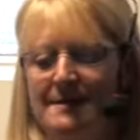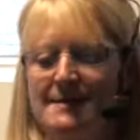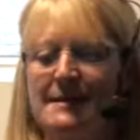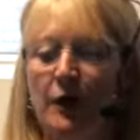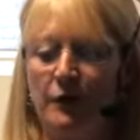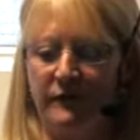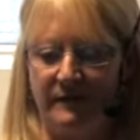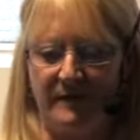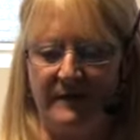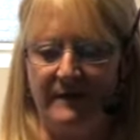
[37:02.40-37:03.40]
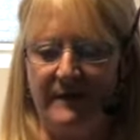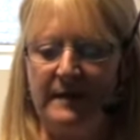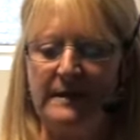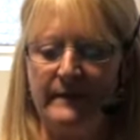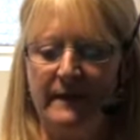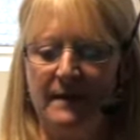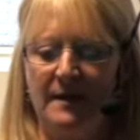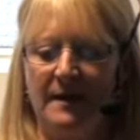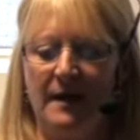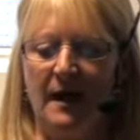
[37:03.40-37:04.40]
self, I think,
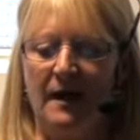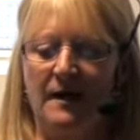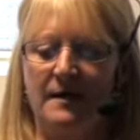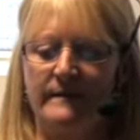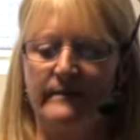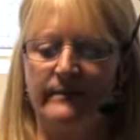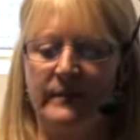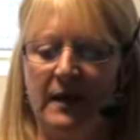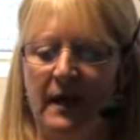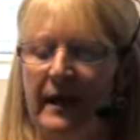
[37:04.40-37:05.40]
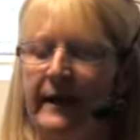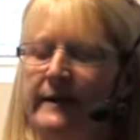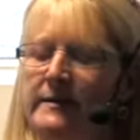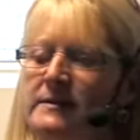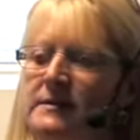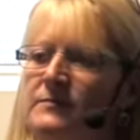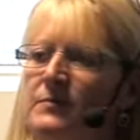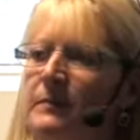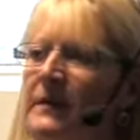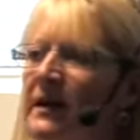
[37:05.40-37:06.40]
and
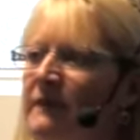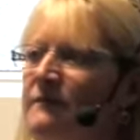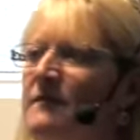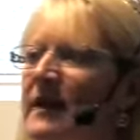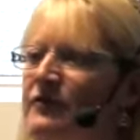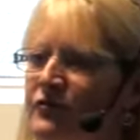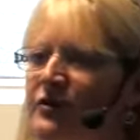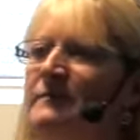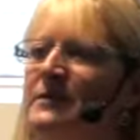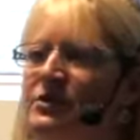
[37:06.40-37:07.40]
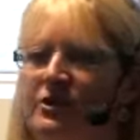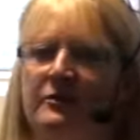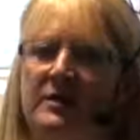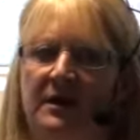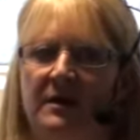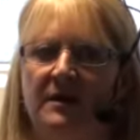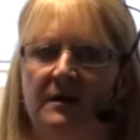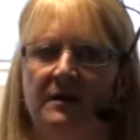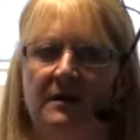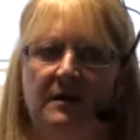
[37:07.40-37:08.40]
prepare for that true maturity
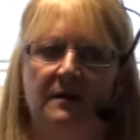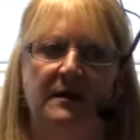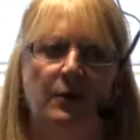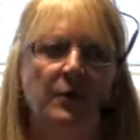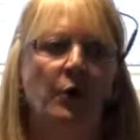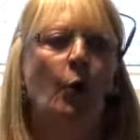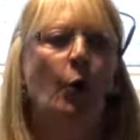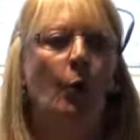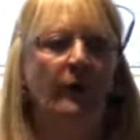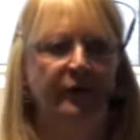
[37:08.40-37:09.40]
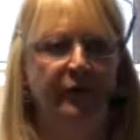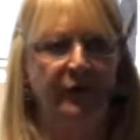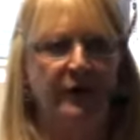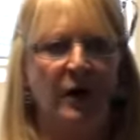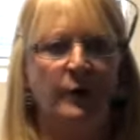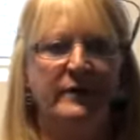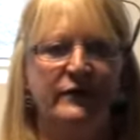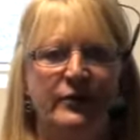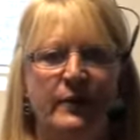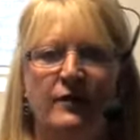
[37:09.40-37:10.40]
that we all want to go
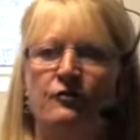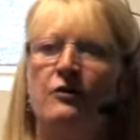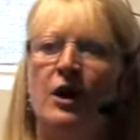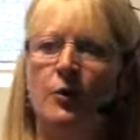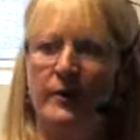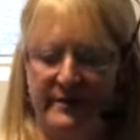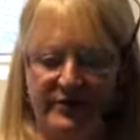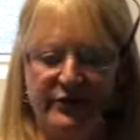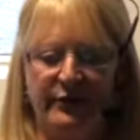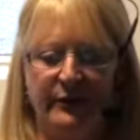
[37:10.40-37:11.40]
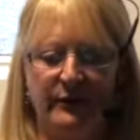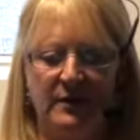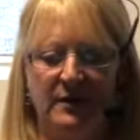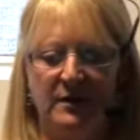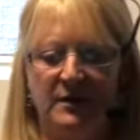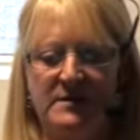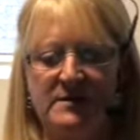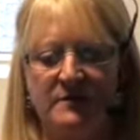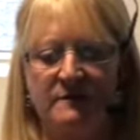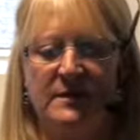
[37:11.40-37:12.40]
into and grow into, is
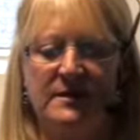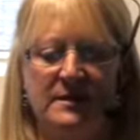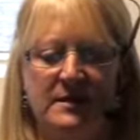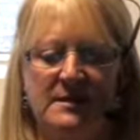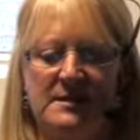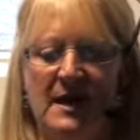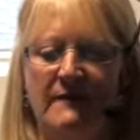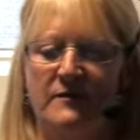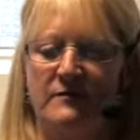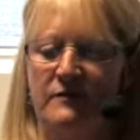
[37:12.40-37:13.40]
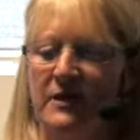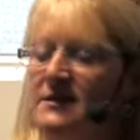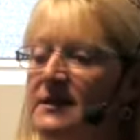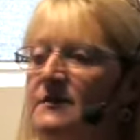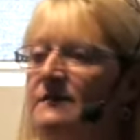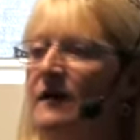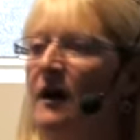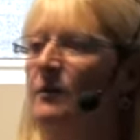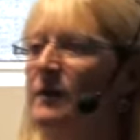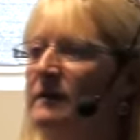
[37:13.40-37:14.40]
to rediscover and
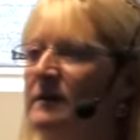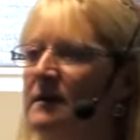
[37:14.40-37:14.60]
re-identify with